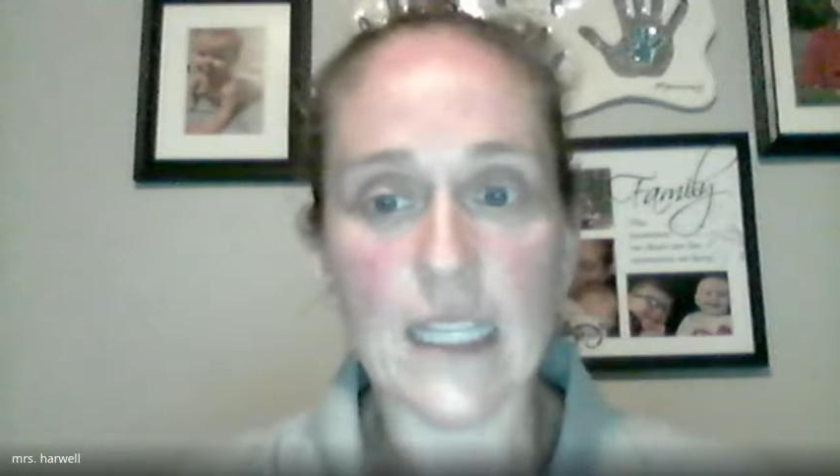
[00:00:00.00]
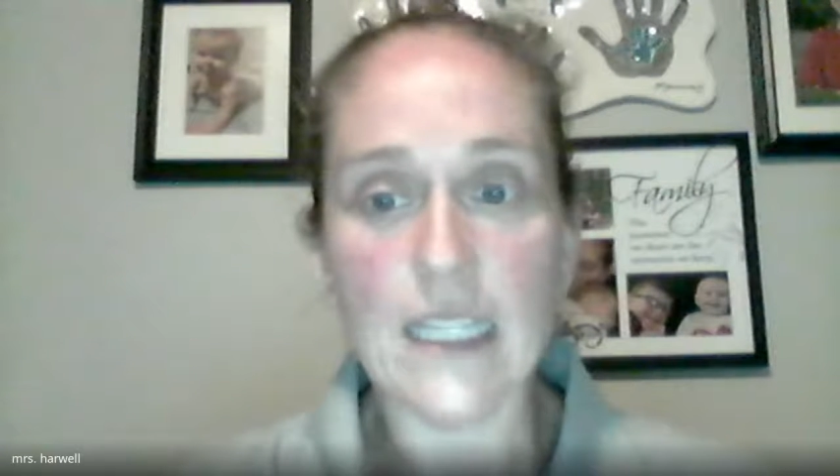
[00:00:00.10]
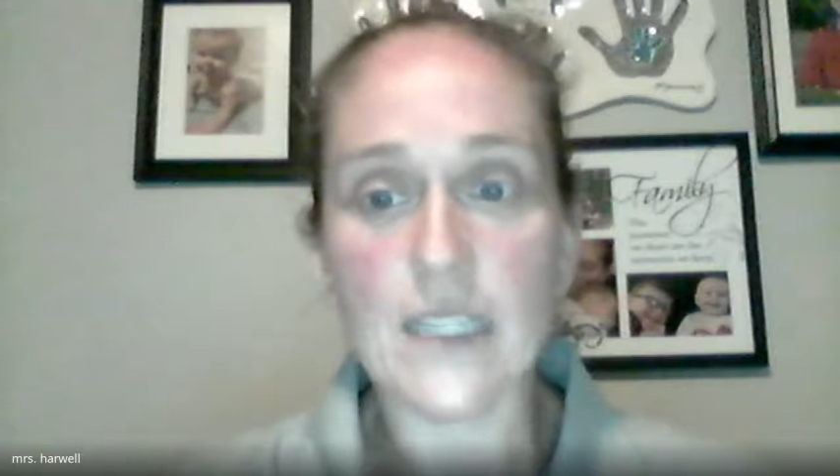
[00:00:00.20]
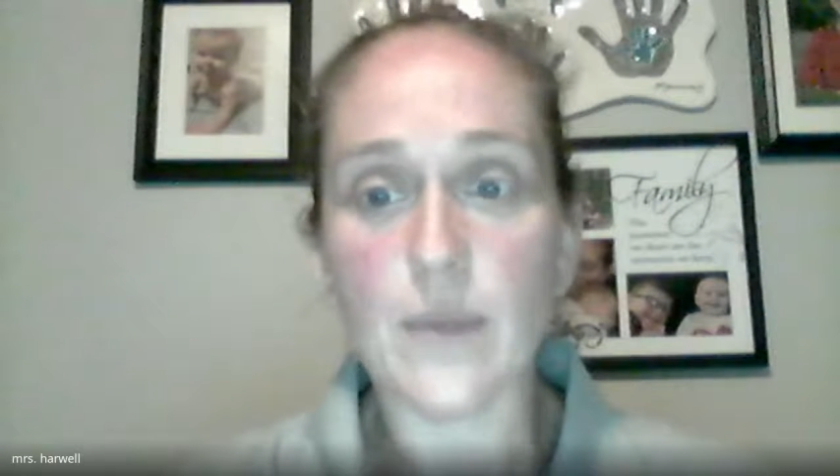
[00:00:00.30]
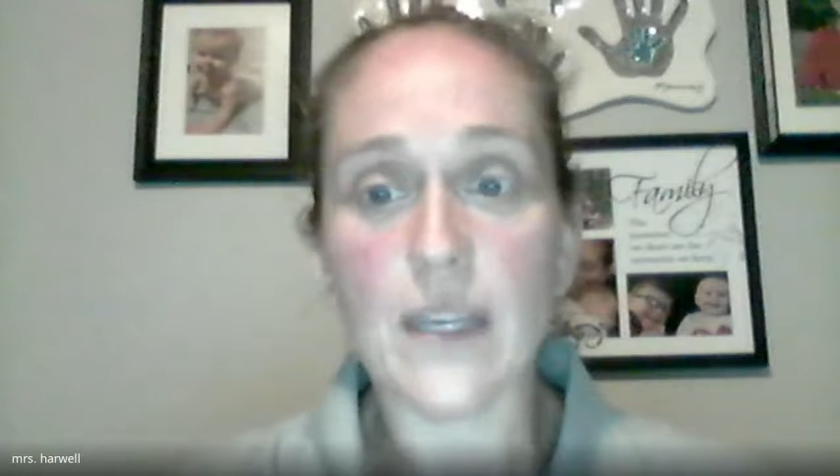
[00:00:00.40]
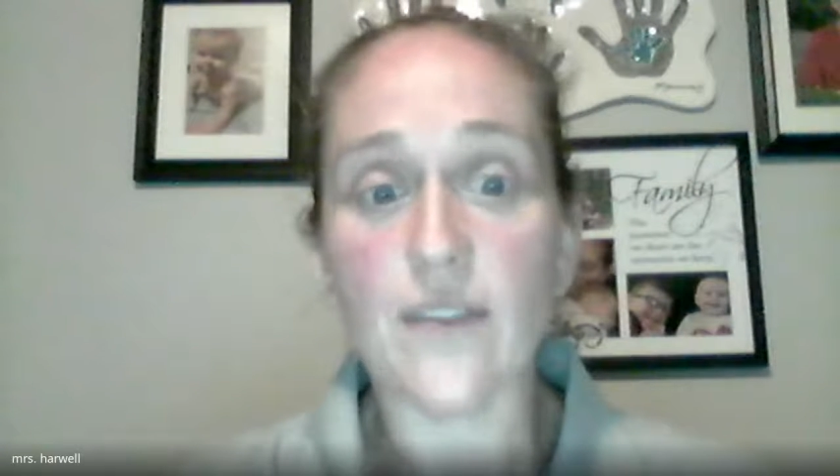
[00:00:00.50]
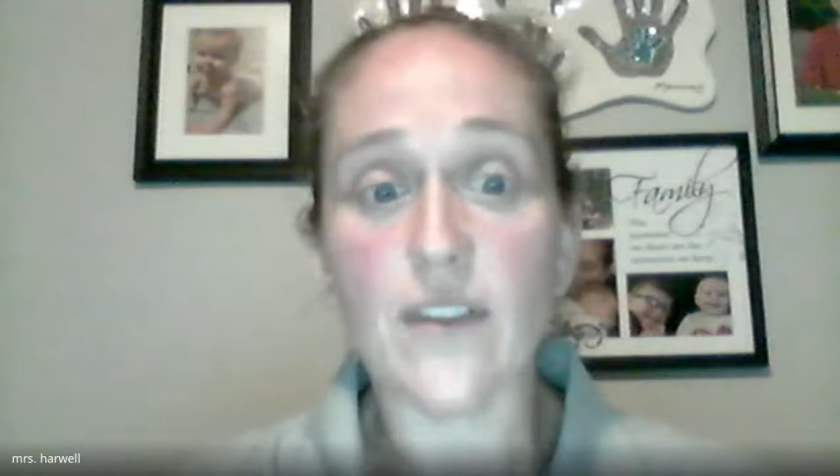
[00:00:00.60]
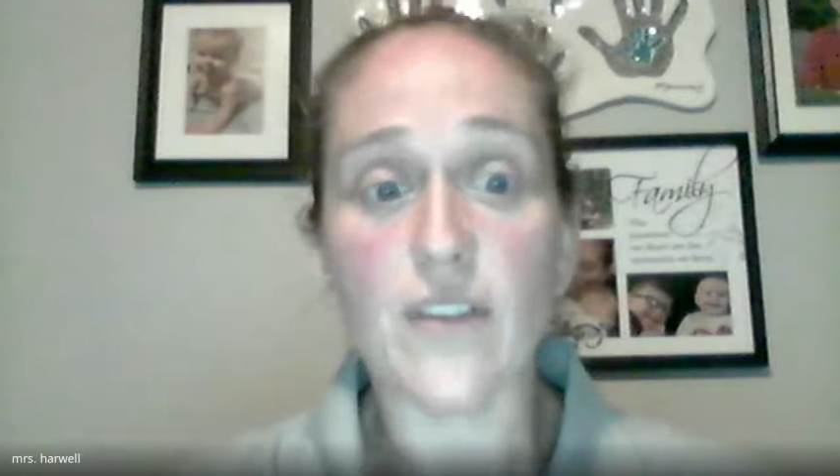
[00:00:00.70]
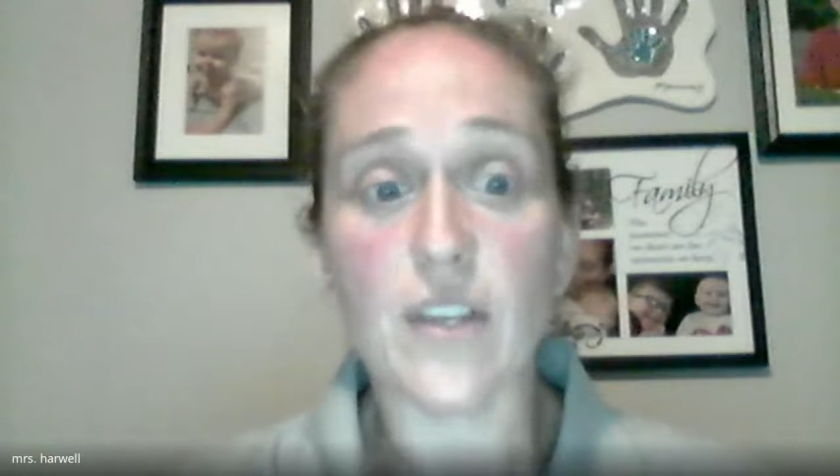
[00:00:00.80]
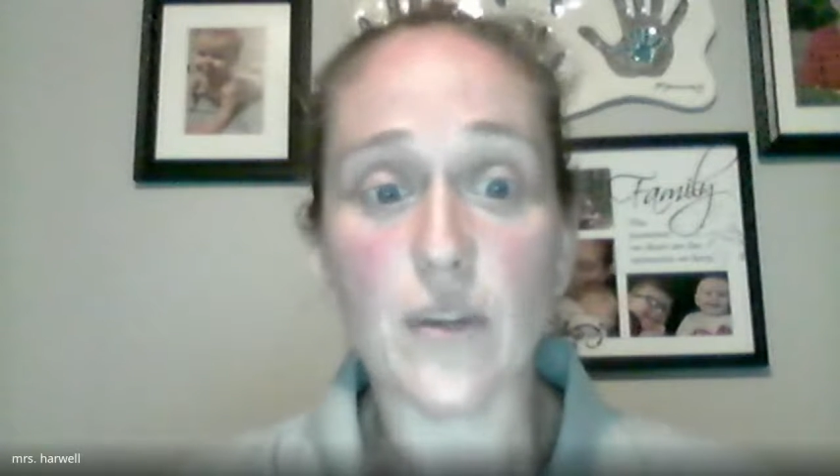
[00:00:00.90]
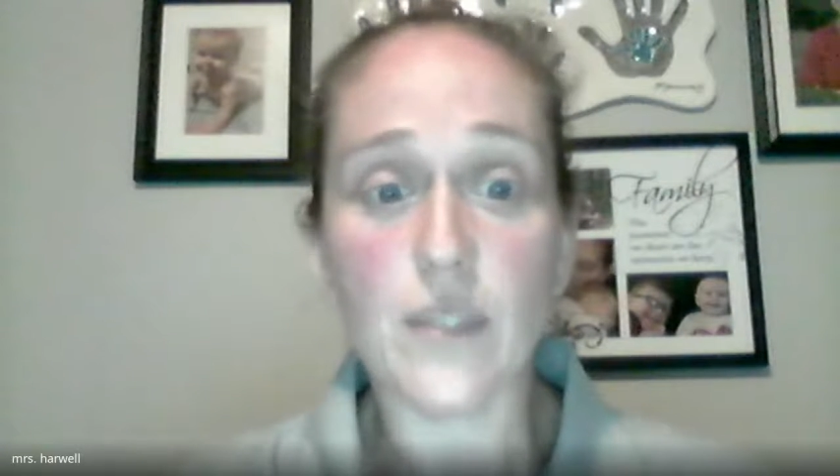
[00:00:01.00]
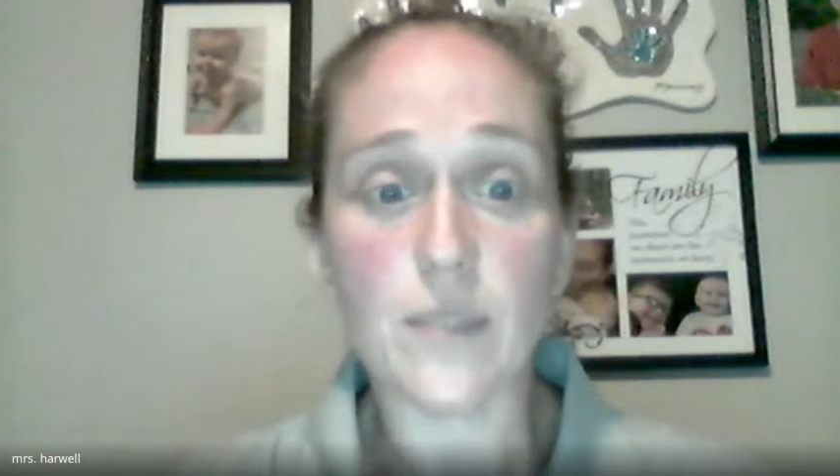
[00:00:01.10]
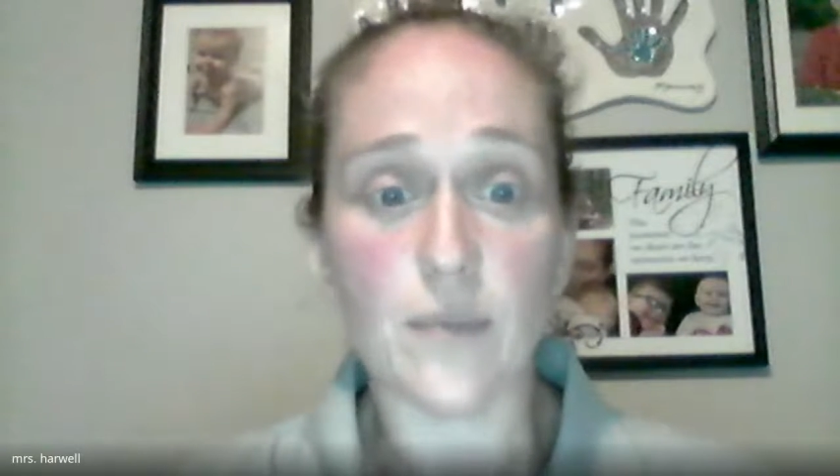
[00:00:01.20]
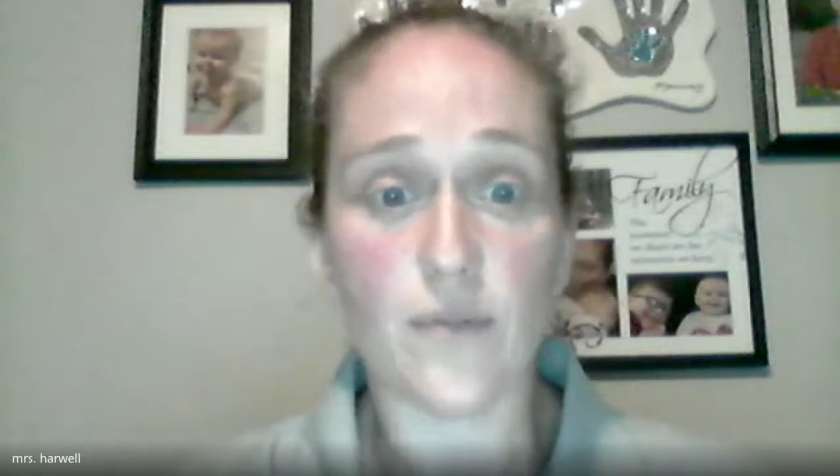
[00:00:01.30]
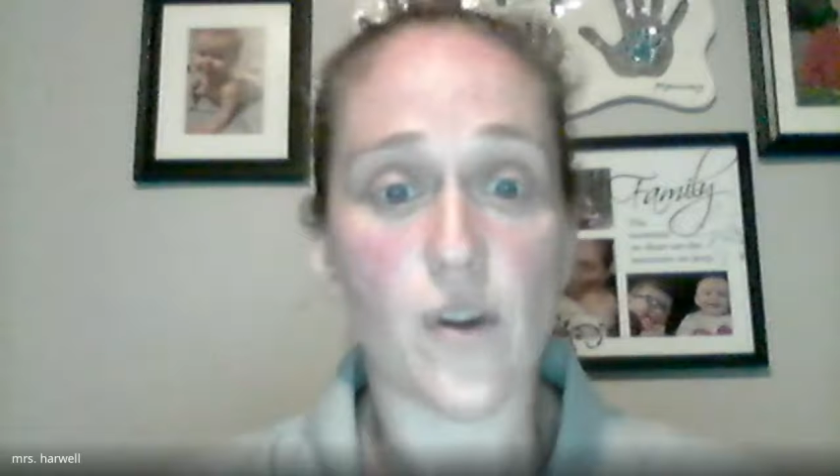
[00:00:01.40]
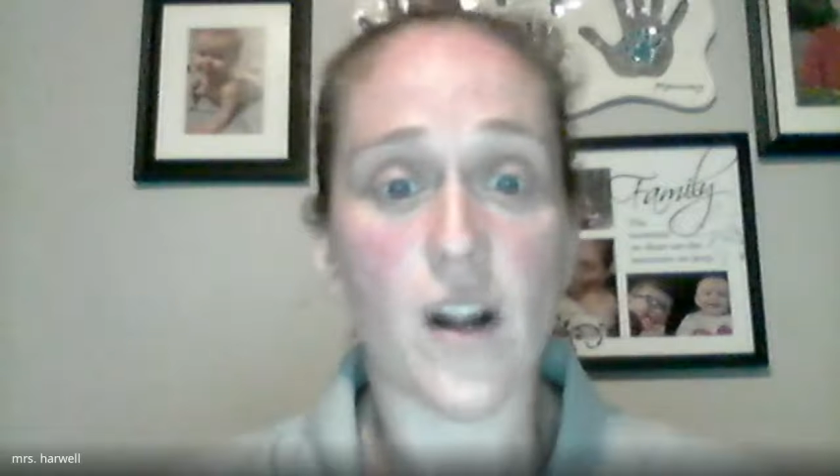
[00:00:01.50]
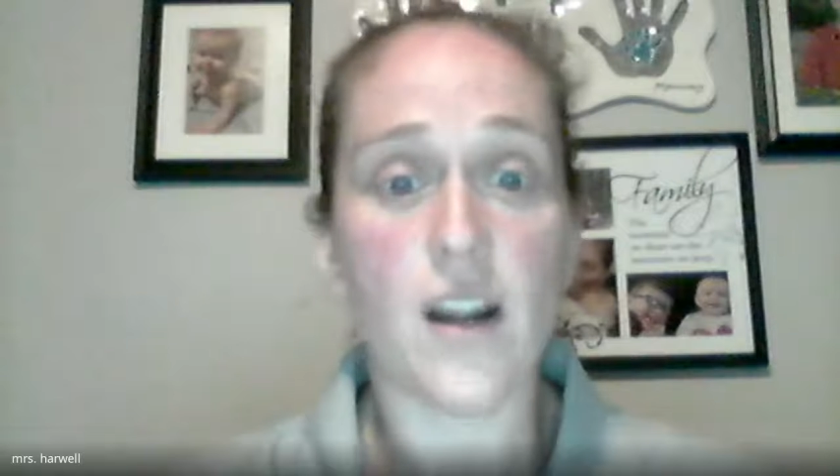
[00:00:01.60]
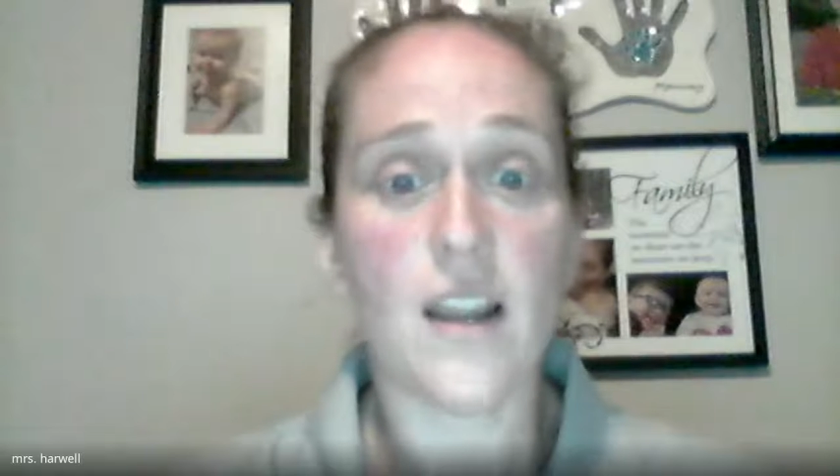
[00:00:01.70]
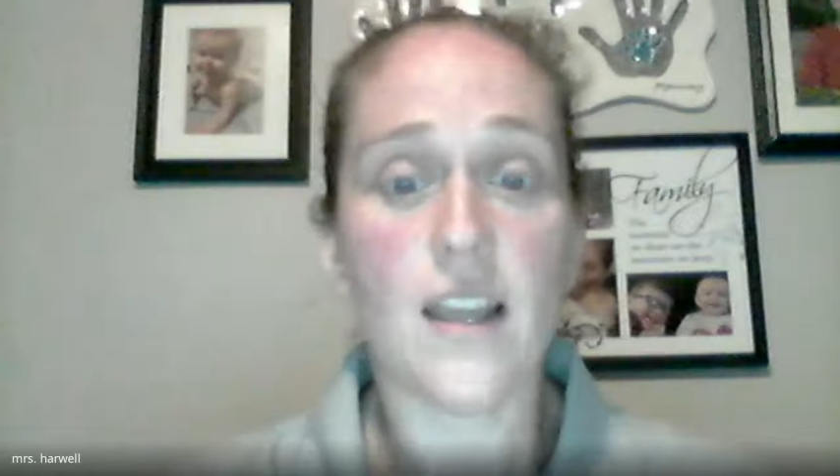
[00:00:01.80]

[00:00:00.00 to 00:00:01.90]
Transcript: things that we never even noticed before.